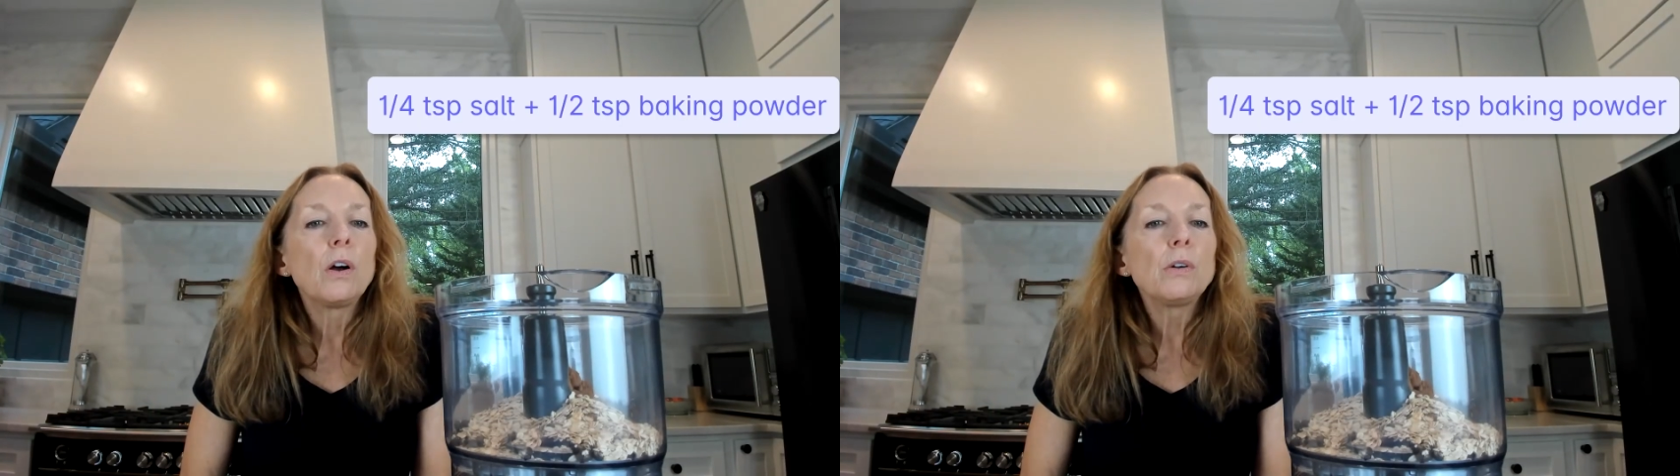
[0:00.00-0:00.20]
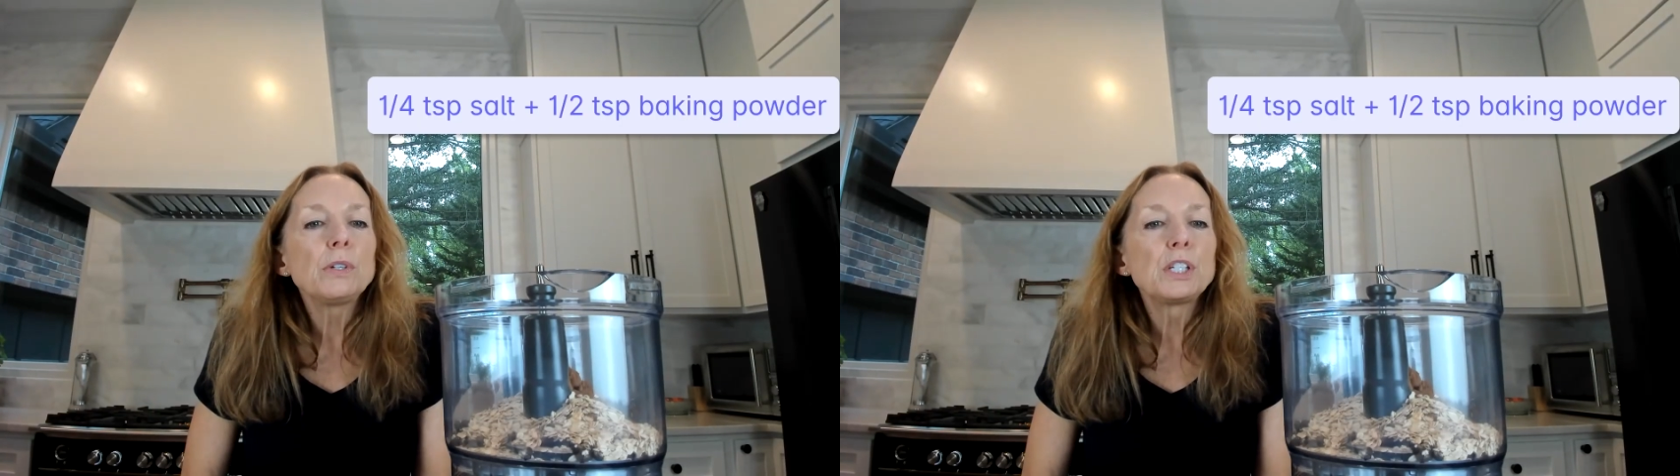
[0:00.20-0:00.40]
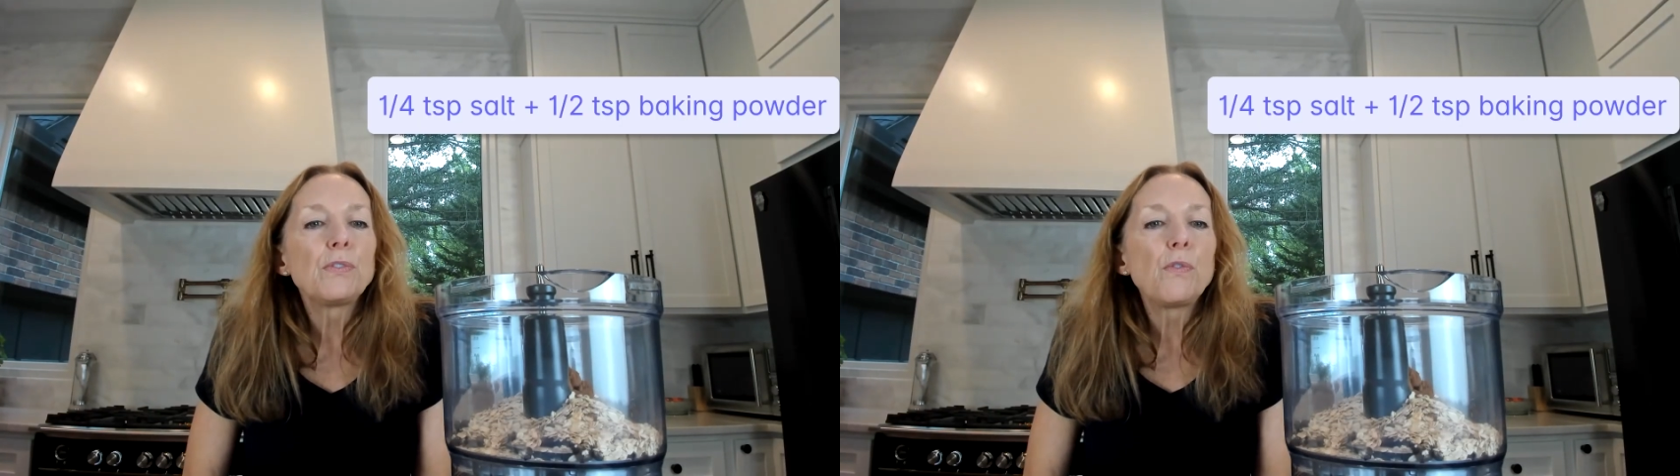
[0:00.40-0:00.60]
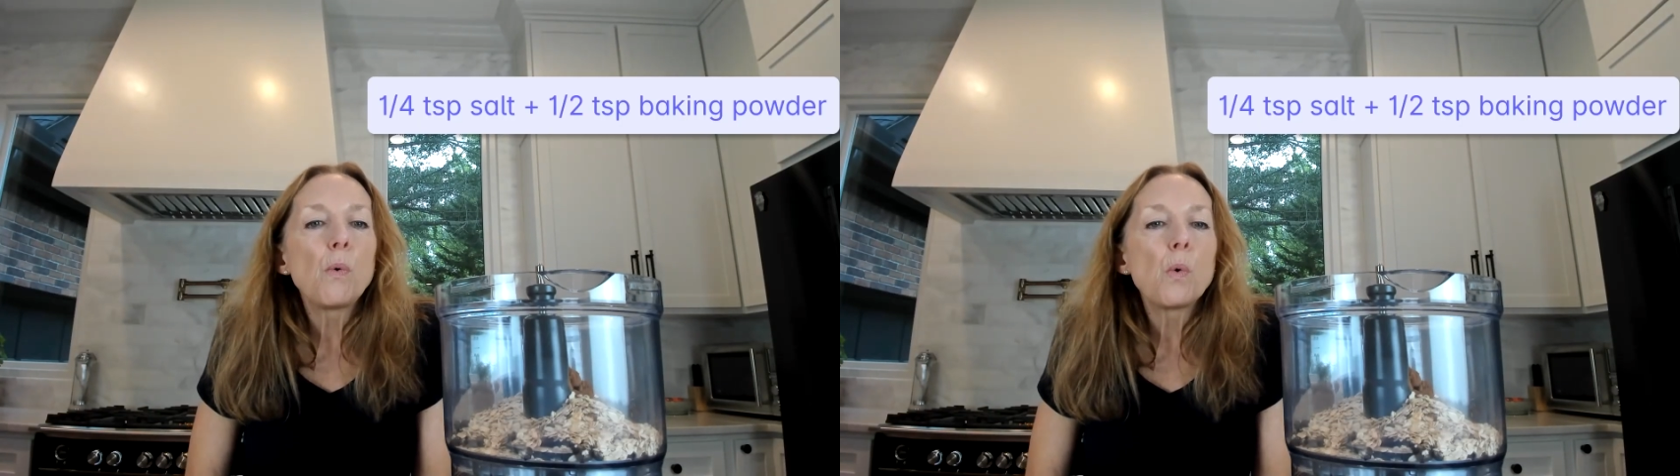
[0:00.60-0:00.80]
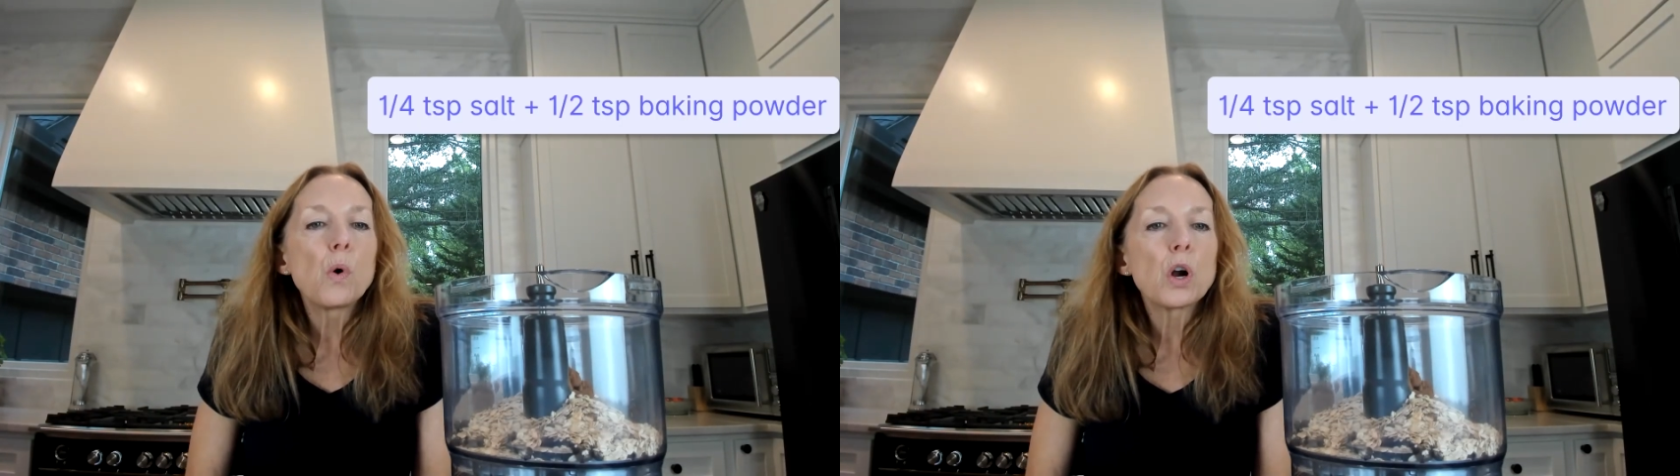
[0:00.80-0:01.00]
calls
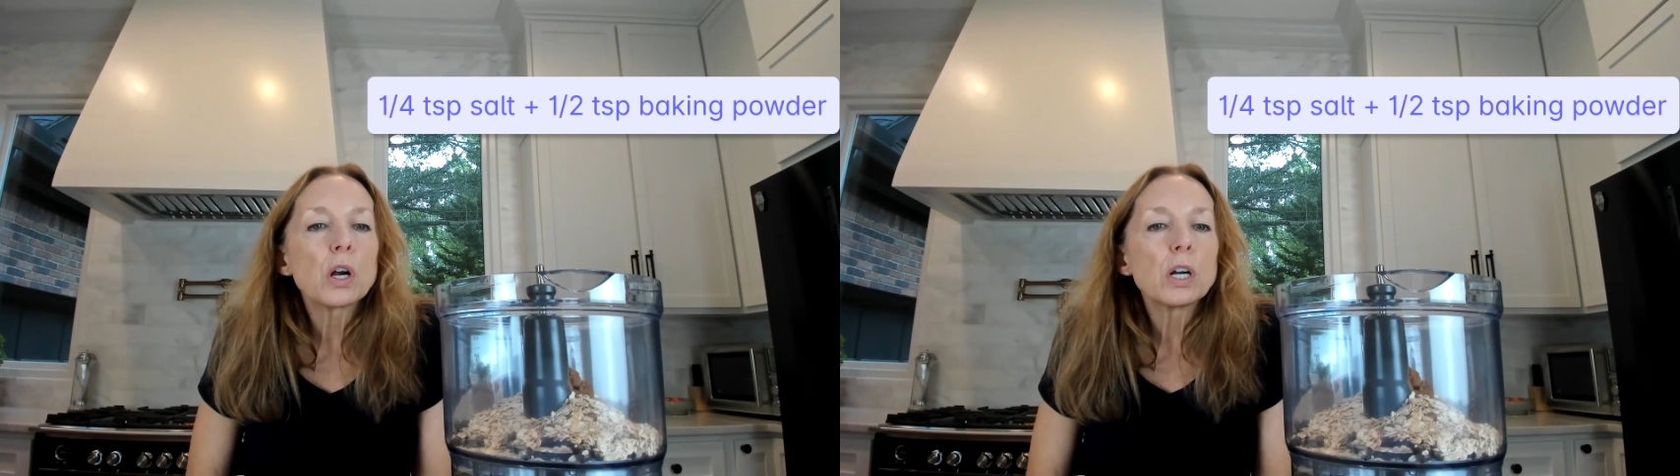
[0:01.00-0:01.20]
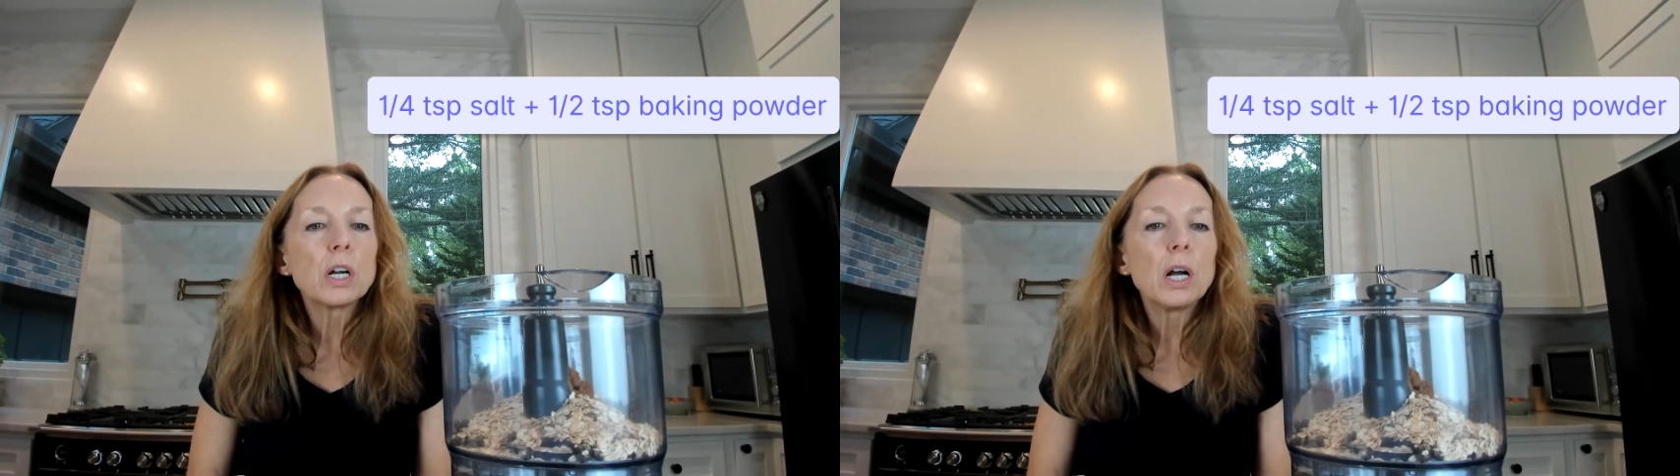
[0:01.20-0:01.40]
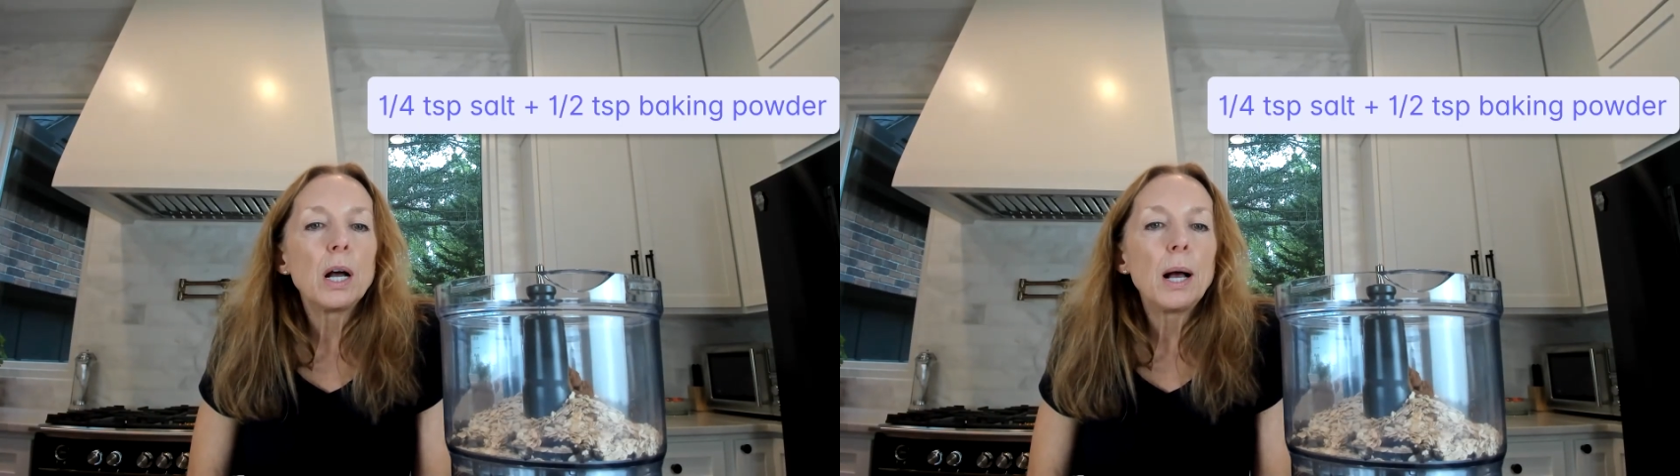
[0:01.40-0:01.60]
for